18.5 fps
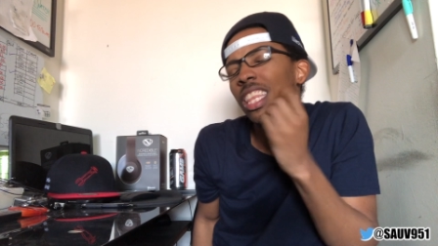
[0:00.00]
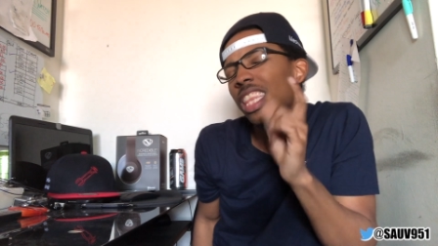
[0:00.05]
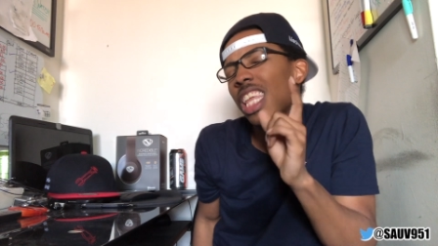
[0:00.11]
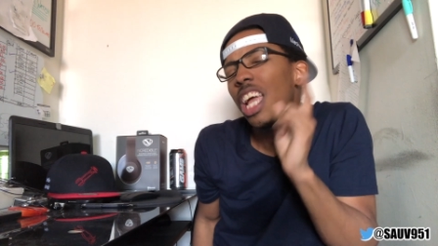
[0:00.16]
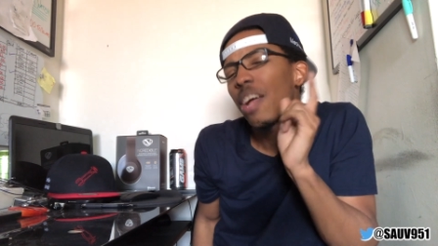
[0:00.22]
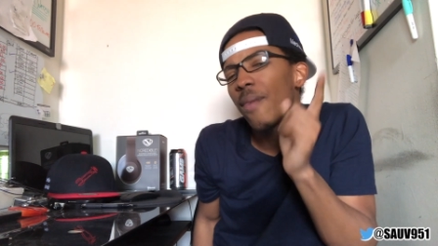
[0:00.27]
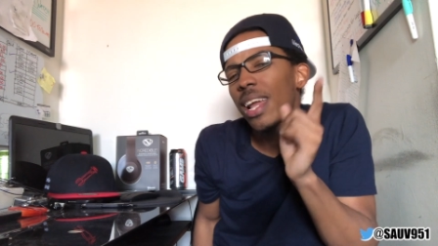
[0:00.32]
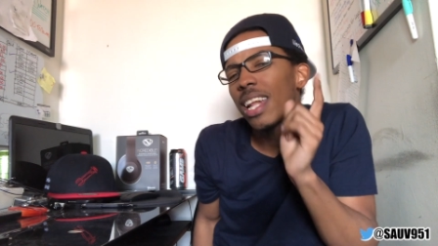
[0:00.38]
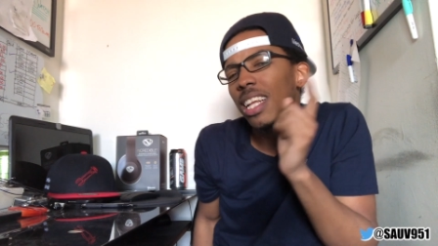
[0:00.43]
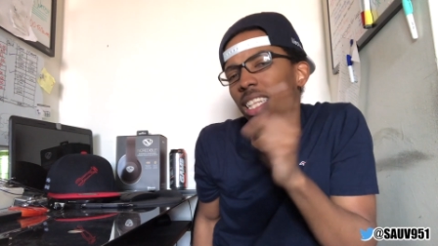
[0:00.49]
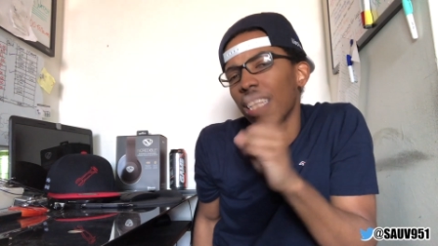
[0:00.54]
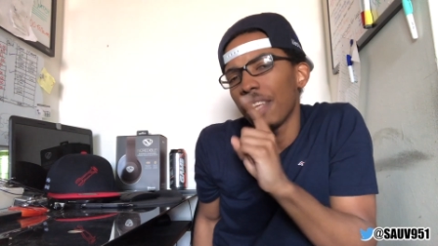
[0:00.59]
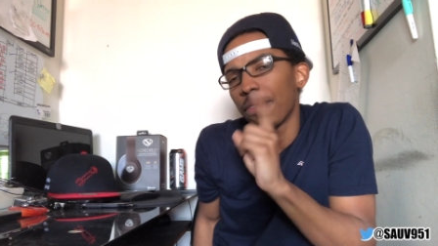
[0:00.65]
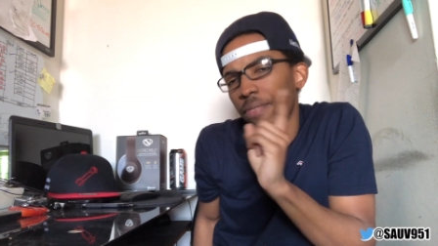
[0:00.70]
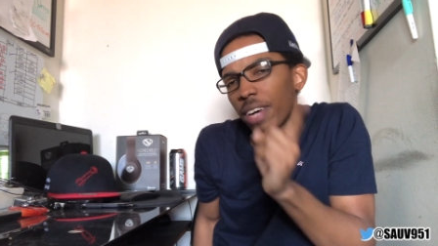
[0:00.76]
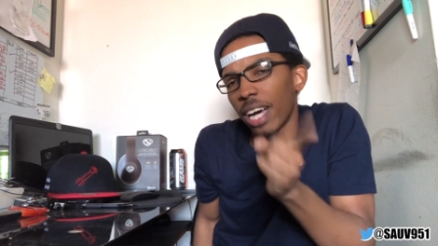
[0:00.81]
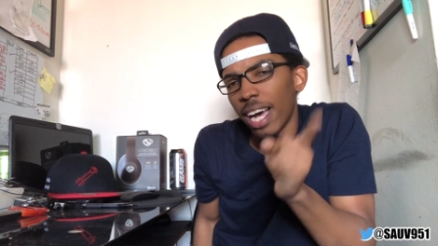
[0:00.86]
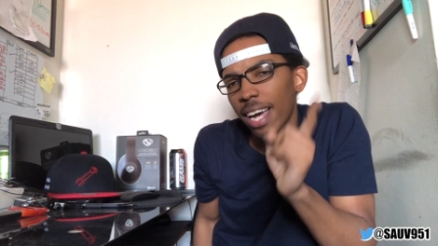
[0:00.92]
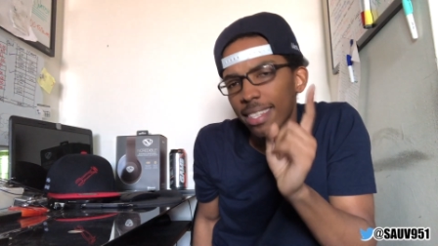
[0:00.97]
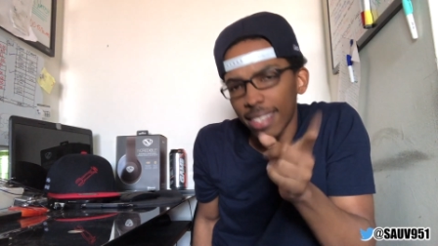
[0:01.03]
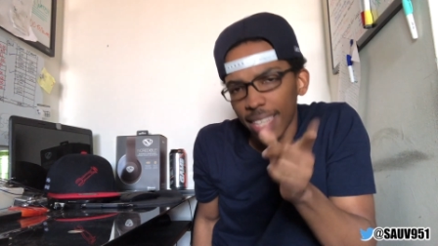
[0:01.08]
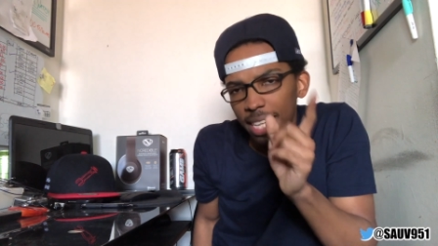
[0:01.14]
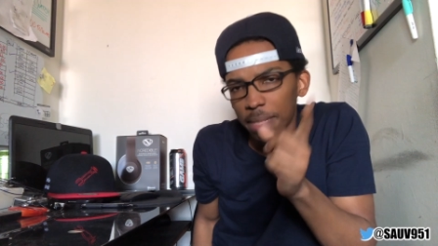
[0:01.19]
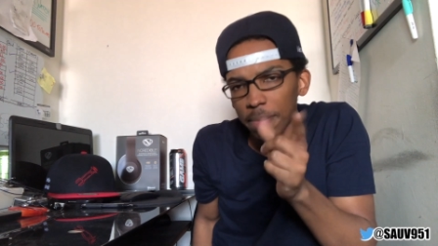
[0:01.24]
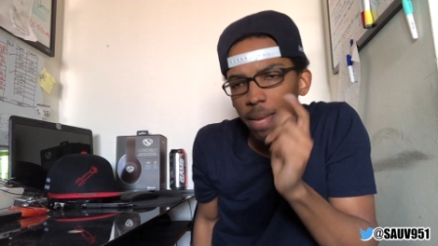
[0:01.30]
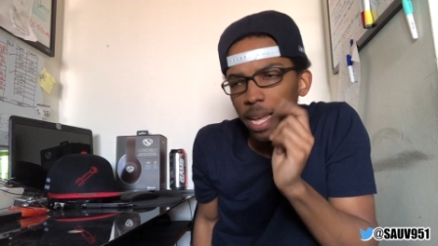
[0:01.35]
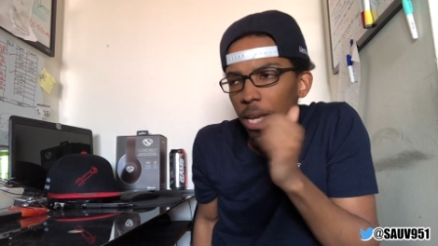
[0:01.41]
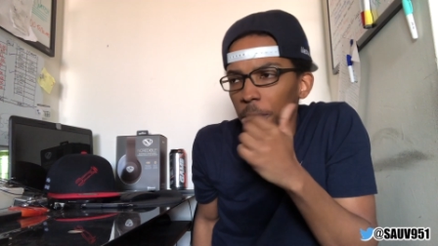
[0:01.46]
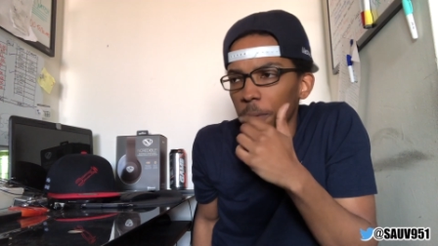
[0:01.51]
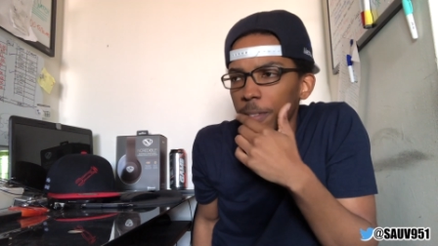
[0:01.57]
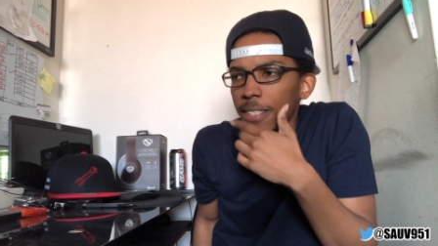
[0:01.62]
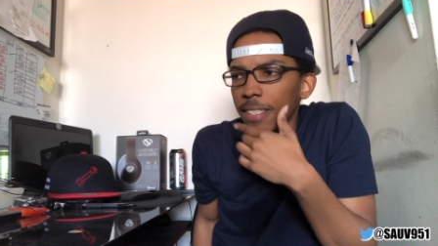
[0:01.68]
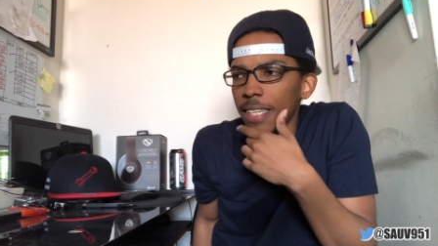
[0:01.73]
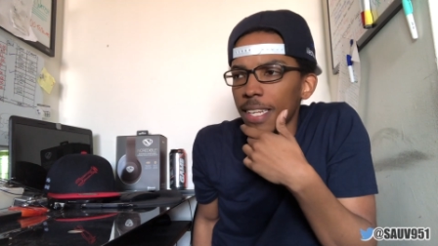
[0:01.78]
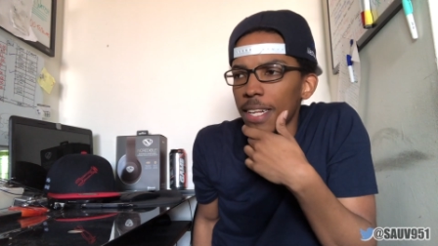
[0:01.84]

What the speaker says: theoretically for us as males.